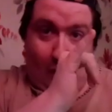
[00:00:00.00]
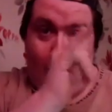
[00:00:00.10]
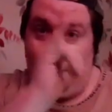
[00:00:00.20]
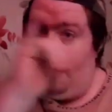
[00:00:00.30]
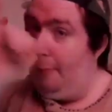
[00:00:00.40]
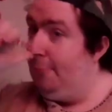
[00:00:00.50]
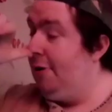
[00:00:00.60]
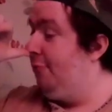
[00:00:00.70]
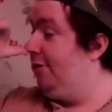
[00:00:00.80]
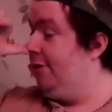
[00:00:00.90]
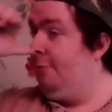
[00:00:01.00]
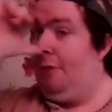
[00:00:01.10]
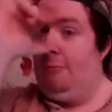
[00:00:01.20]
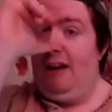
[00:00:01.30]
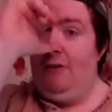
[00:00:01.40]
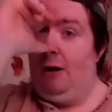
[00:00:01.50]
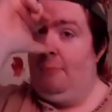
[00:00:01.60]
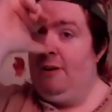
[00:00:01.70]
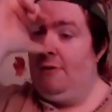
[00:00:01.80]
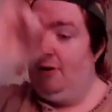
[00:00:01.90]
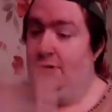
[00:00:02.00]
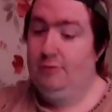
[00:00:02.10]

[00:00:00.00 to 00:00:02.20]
I'm puking. I'm never lying.